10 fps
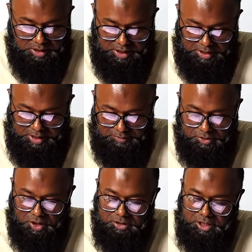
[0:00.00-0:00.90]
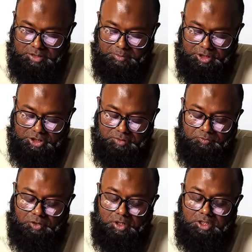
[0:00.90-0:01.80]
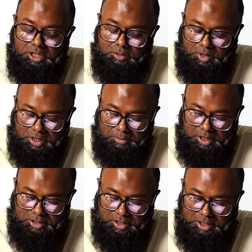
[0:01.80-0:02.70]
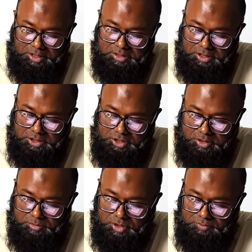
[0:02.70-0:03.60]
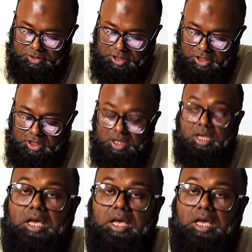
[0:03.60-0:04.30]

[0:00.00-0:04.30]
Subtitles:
I have got the expression for dy by dx in terms of t,